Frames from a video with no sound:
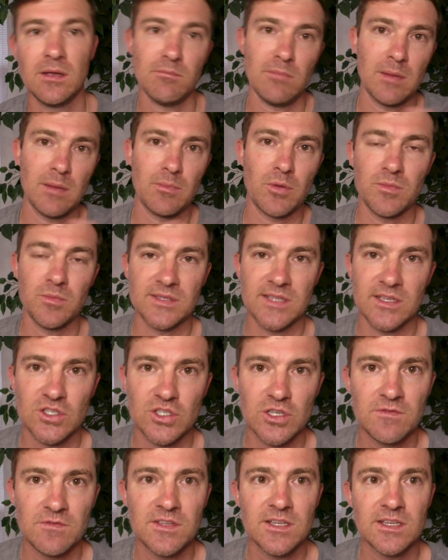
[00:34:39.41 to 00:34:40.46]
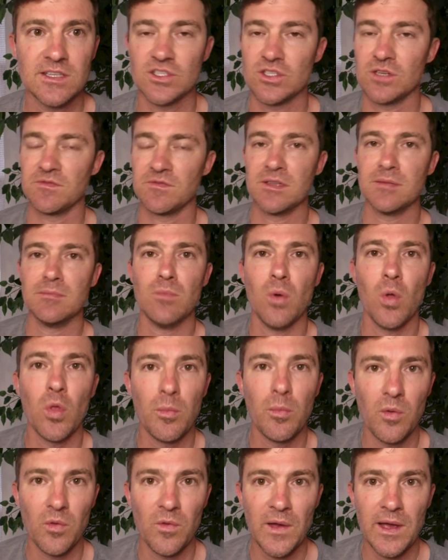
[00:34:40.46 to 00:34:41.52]
My purpose has shifted, has shifted
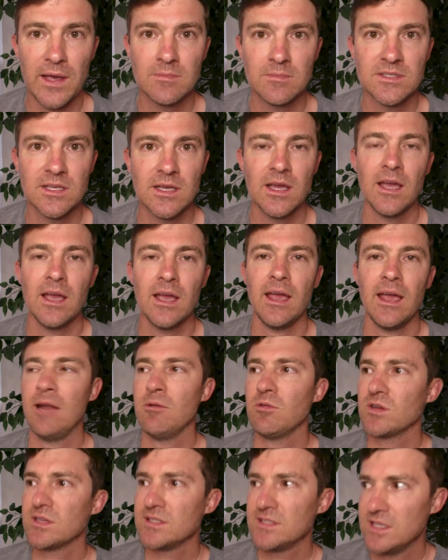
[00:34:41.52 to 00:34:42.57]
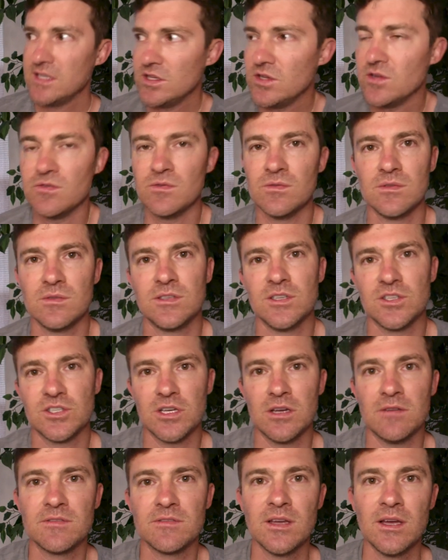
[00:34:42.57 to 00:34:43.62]
multiple times, and it will continue to
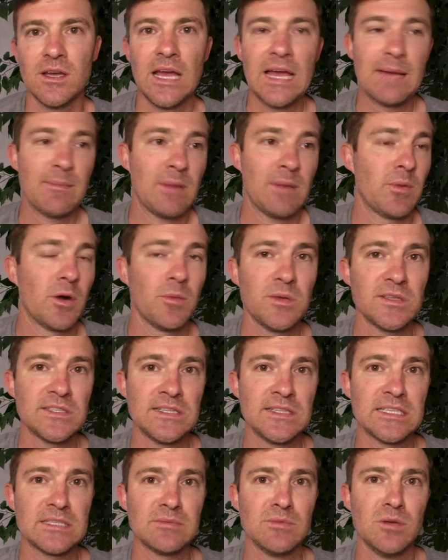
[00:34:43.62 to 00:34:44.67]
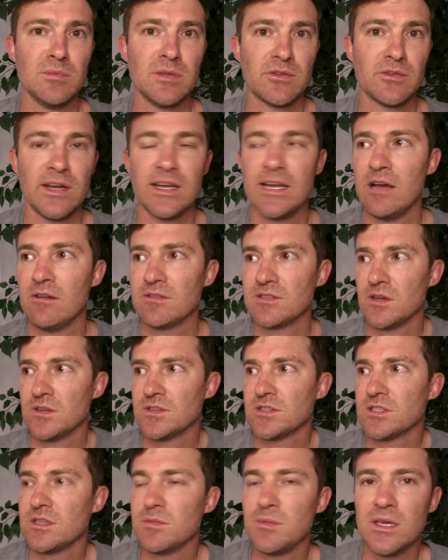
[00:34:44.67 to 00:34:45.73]
shift. My purpose in this moment right now is
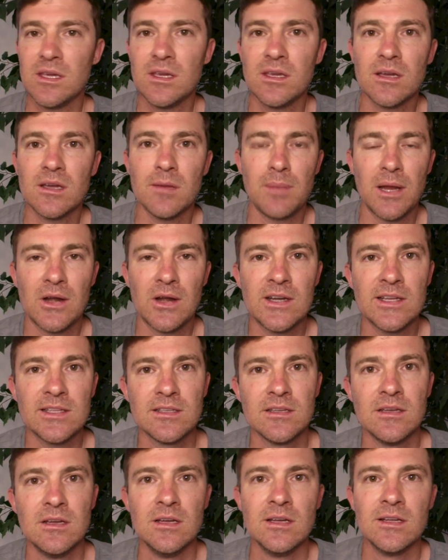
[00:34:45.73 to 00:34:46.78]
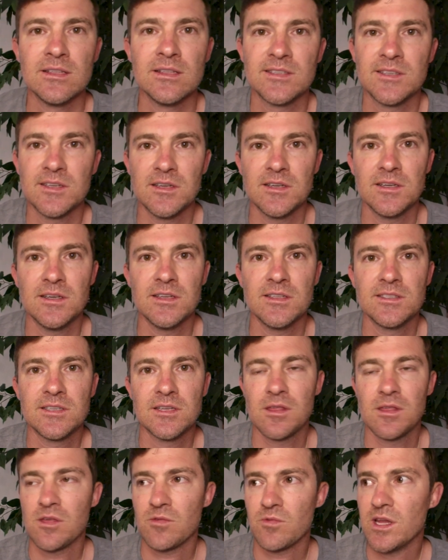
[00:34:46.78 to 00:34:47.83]
also to be a parent to to
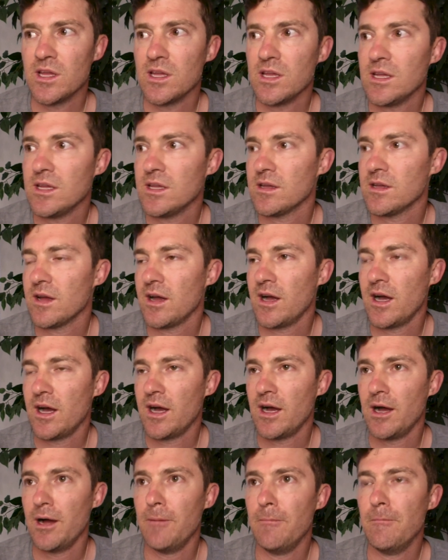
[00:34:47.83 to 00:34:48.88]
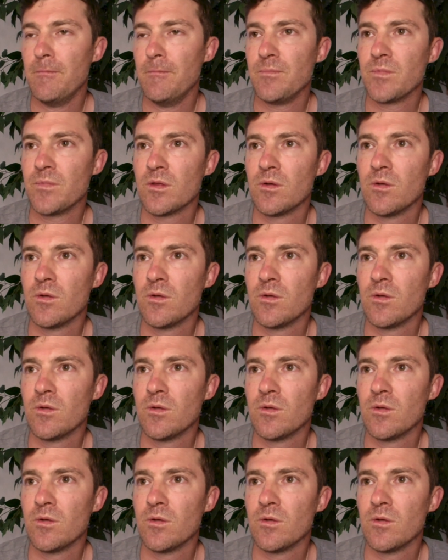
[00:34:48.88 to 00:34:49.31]
three um,